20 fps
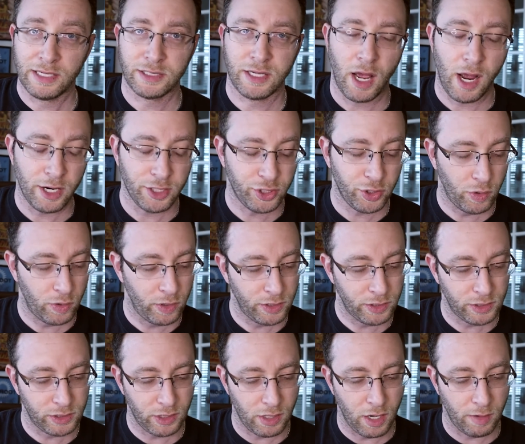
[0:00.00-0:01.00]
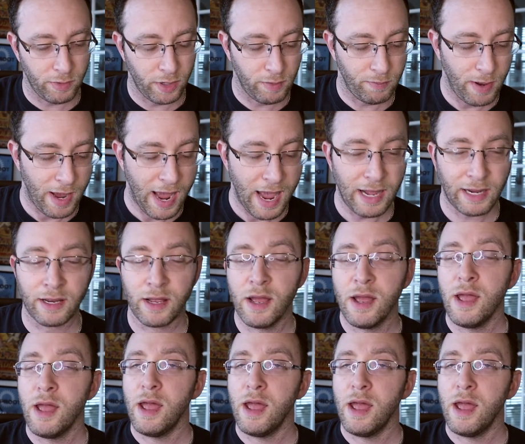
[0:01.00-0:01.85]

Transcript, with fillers: SI joints on my back